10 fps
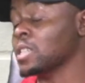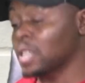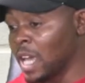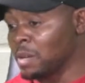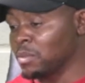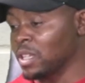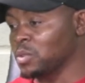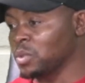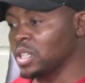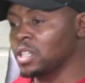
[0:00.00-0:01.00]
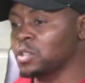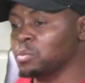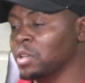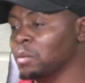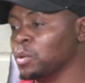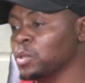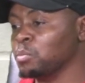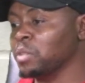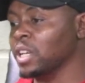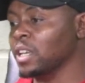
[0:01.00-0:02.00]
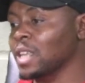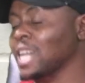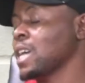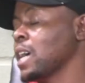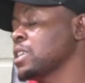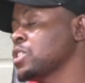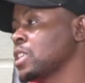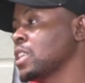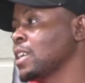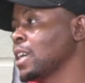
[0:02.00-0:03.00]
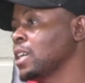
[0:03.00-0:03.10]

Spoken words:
time that we need to be able to bring that hygiene.